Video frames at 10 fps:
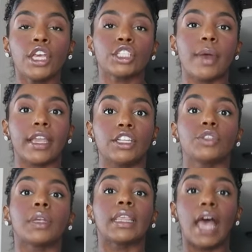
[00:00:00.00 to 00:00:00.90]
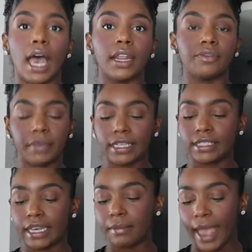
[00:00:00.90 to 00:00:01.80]
so I can do a lot of
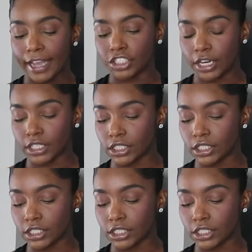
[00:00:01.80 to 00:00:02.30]
mixing and matching.